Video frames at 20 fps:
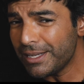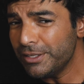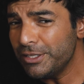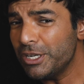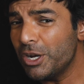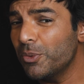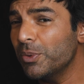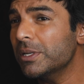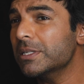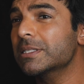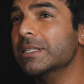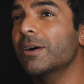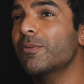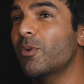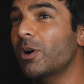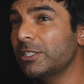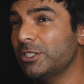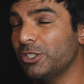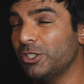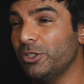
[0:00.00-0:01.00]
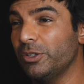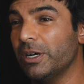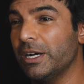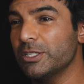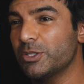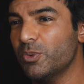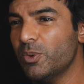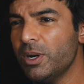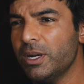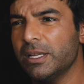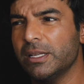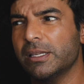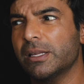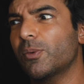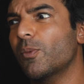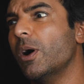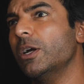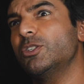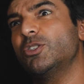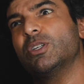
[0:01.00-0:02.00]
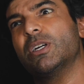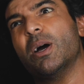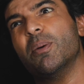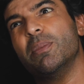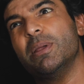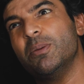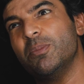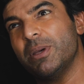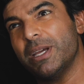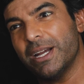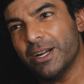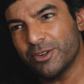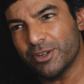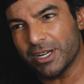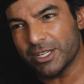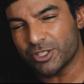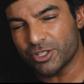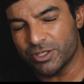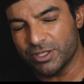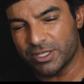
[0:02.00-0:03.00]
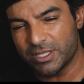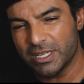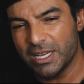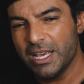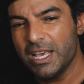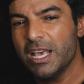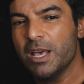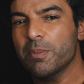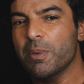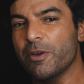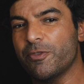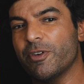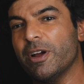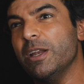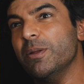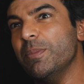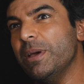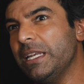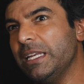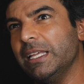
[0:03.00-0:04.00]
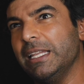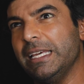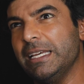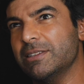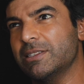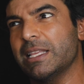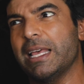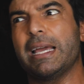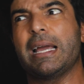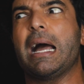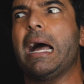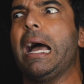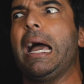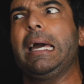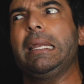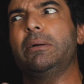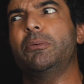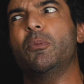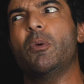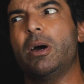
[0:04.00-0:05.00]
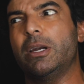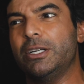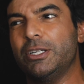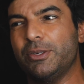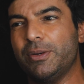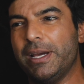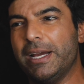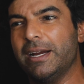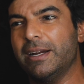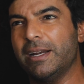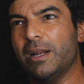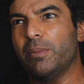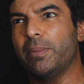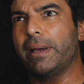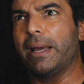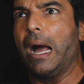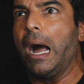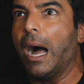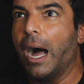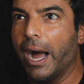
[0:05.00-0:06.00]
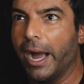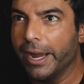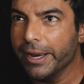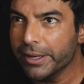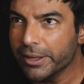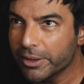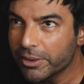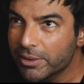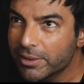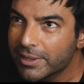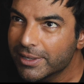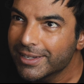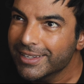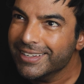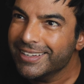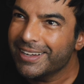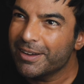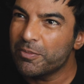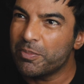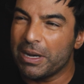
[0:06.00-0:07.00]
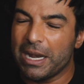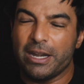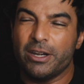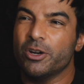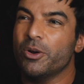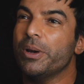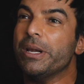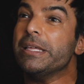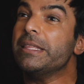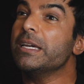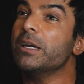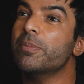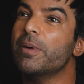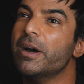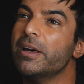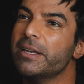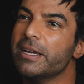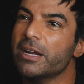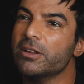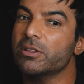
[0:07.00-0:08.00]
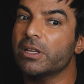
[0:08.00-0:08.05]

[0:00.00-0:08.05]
You know, we just love watching you guys work." He's like, "Why don't you come in and be hairdressers?" My friend immediately is like, "I don't want to do hair." And I'm like, "I do, but I don't know anything about hair."